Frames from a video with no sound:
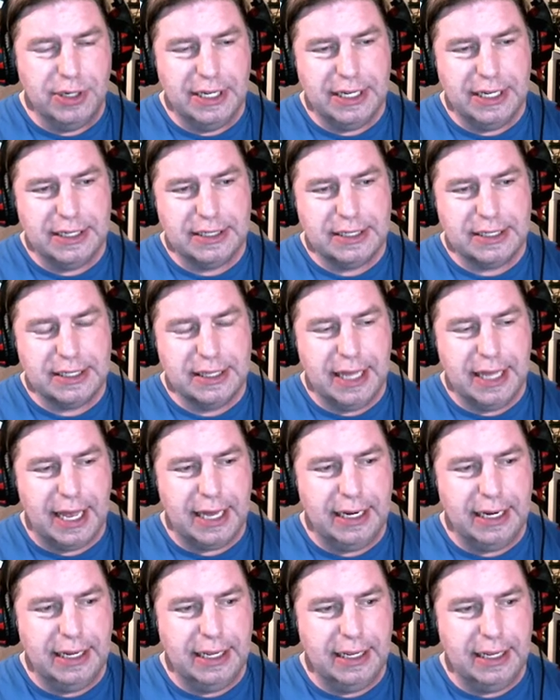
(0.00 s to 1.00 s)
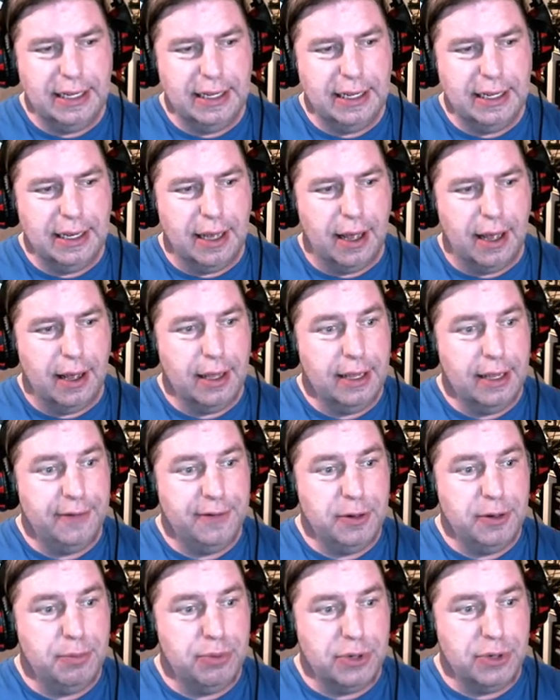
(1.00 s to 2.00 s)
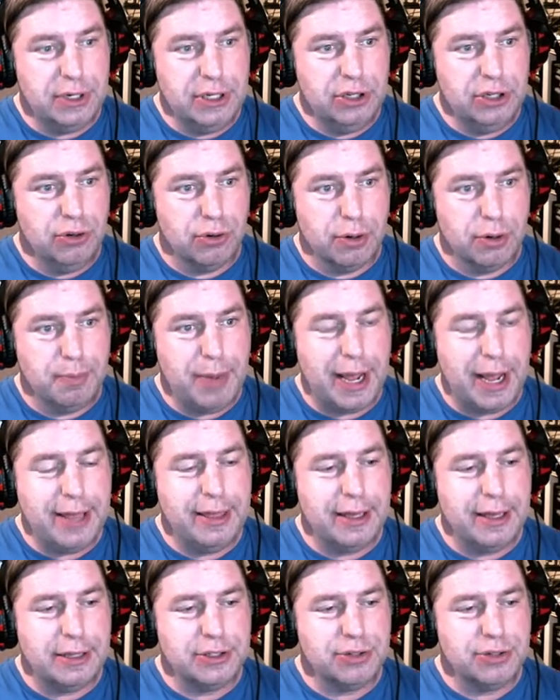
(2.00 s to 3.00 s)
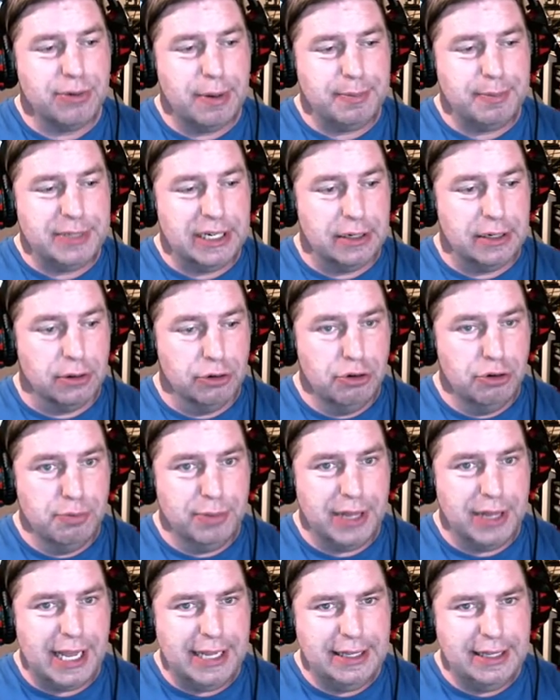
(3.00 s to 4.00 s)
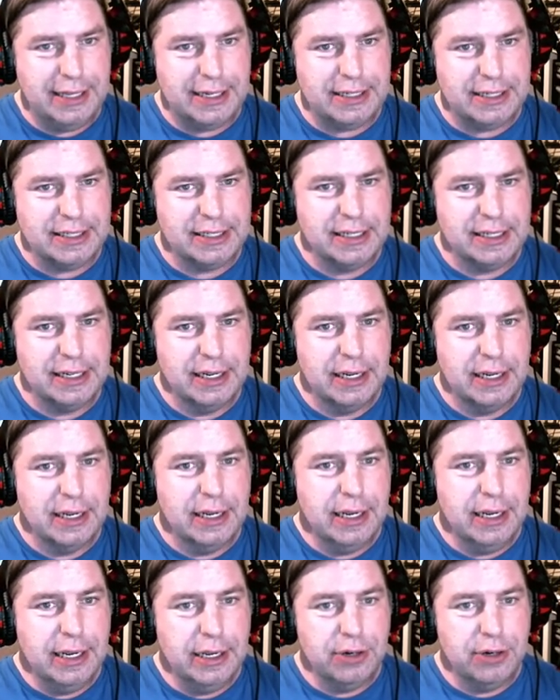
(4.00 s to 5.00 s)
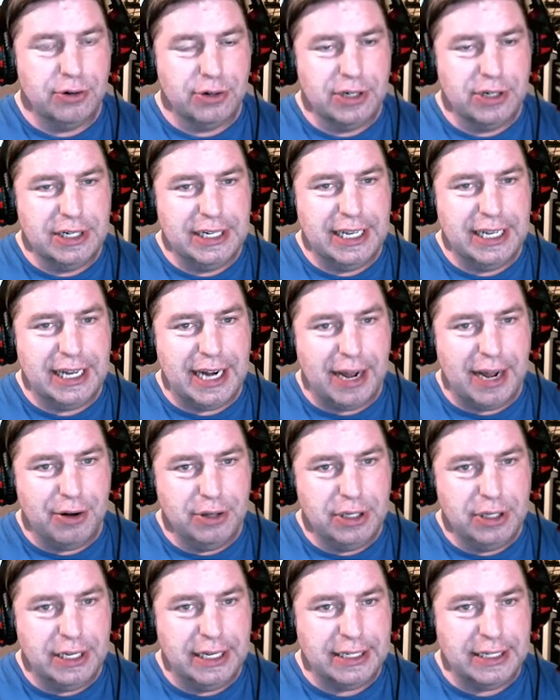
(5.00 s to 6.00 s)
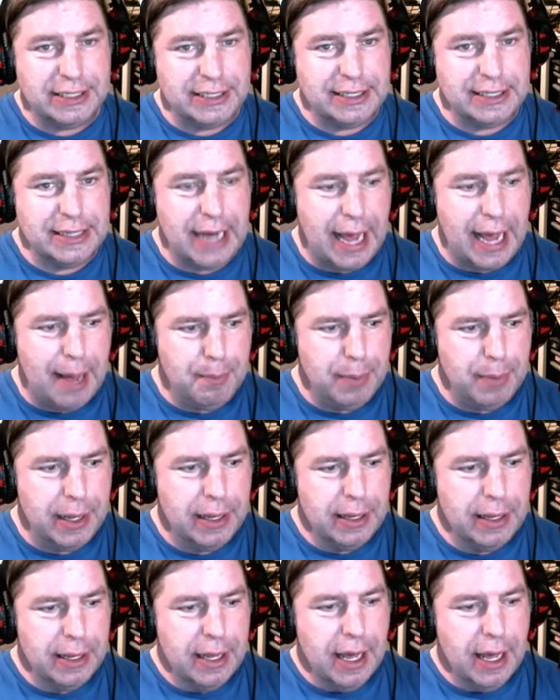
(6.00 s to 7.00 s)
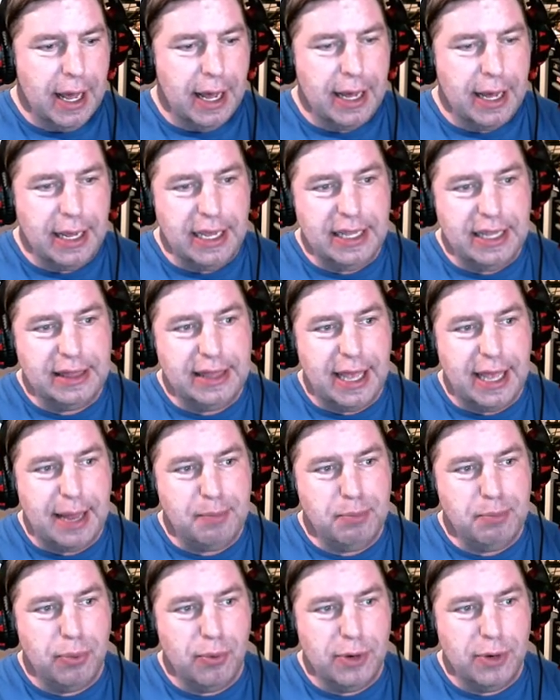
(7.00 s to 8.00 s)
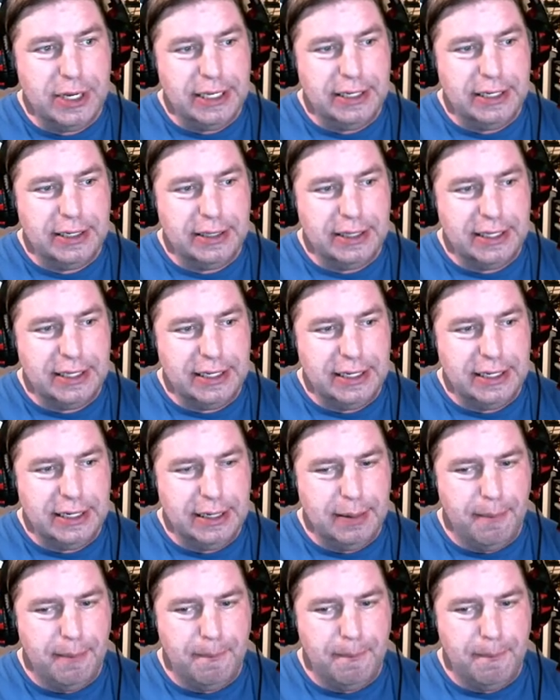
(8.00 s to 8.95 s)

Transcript: is that uh, if you put your Python script in a loop like this, in order to get out, you hit stop. Uh, at that point, the